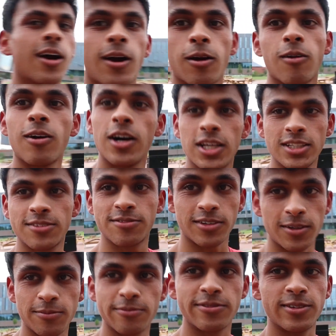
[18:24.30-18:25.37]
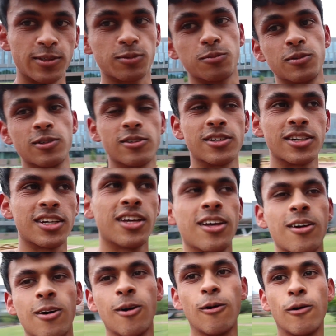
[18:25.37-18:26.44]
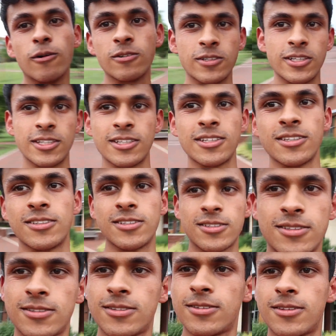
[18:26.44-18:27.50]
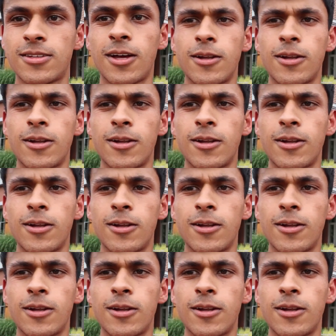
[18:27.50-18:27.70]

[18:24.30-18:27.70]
Across from Fitts-Woolard Hall is